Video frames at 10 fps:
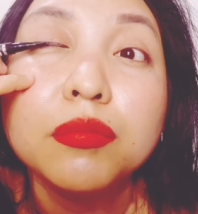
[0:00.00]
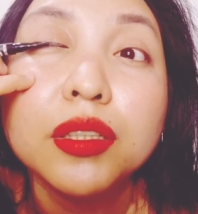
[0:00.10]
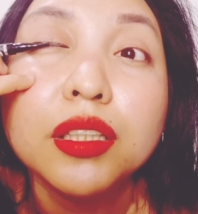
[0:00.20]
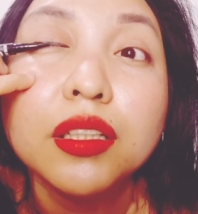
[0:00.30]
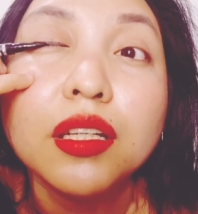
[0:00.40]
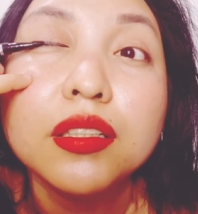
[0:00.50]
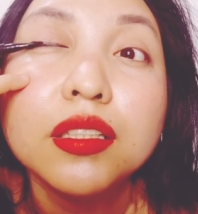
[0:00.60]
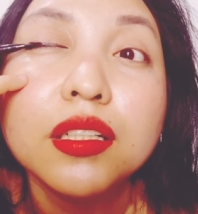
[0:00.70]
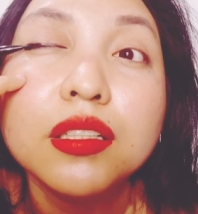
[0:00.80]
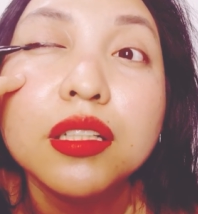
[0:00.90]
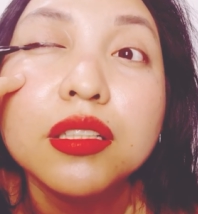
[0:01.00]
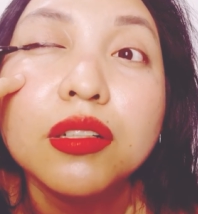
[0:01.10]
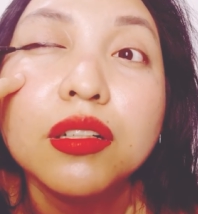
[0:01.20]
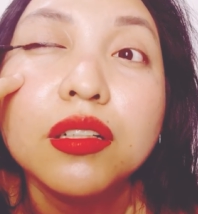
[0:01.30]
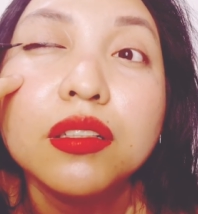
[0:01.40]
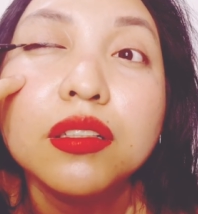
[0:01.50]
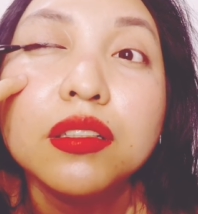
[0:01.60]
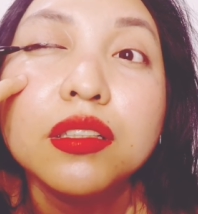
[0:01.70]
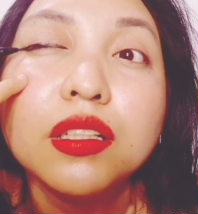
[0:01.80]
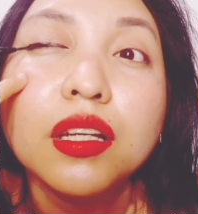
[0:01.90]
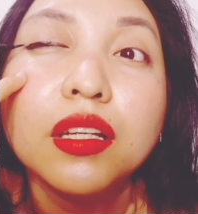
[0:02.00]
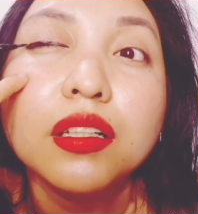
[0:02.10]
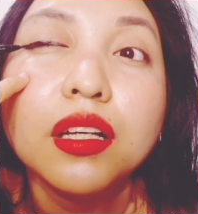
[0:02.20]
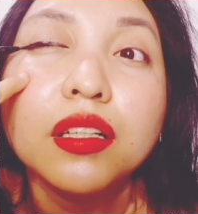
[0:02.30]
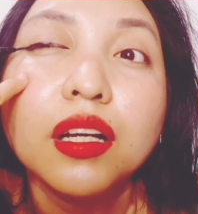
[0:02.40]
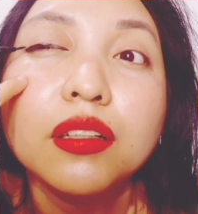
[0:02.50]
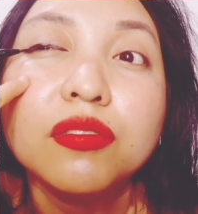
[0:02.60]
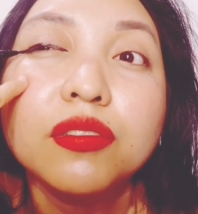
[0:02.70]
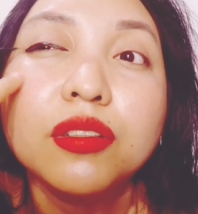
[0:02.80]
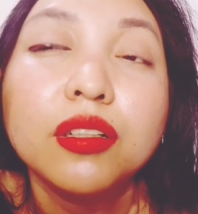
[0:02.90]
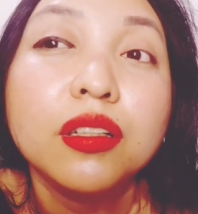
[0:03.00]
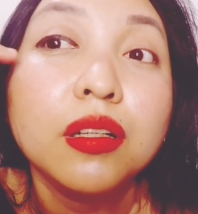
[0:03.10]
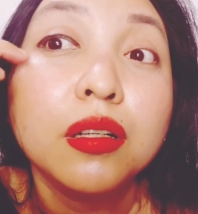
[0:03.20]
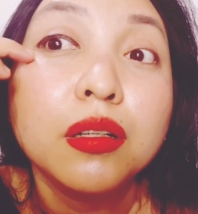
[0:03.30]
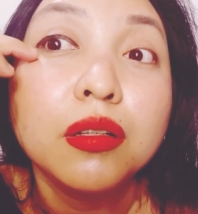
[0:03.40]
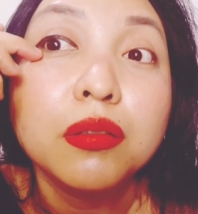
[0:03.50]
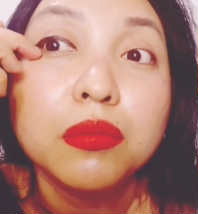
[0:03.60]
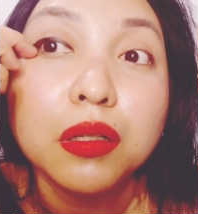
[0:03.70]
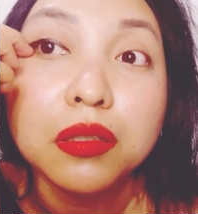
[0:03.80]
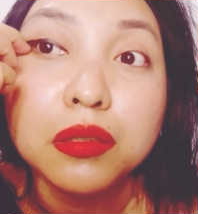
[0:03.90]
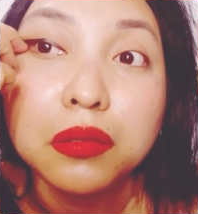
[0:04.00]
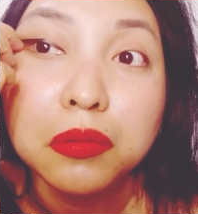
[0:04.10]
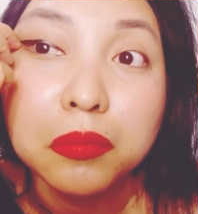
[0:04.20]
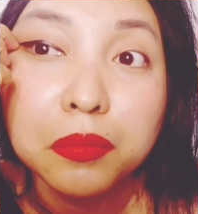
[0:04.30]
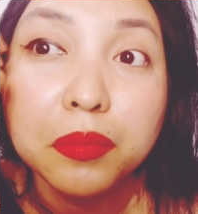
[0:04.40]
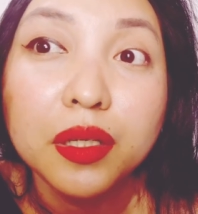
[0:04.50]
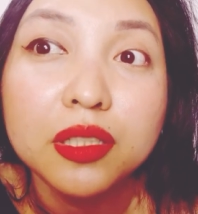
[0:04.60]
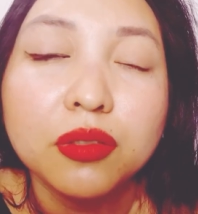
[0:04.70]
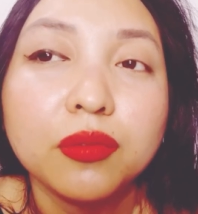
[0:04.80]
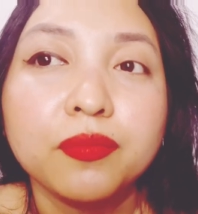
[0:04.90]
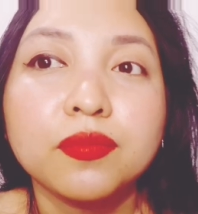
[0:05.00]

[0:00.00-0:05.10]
But again, since it's on sale, I got it for 1 peso.